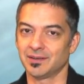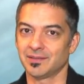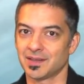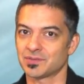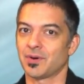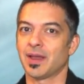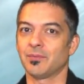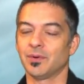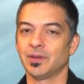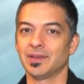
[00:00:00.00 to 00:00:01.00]
That's right,
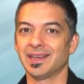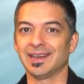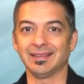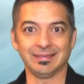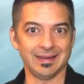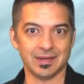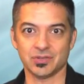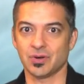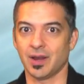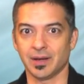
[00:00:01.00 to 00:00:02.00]
when you get
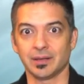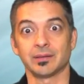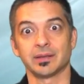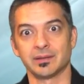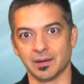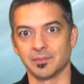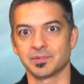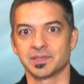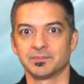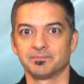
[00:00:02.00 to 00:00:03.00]
electronically dumped.